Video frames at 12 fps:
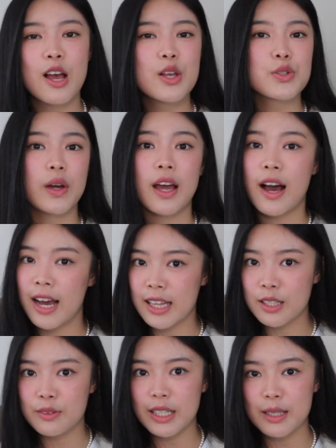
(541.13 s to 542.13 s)
So I
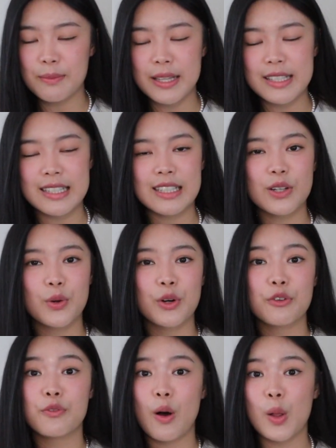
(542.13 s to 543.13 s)
highly recommend it
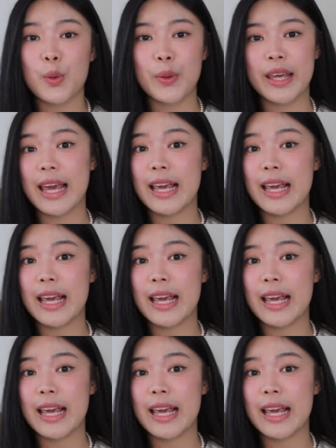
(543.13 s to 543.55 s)
or following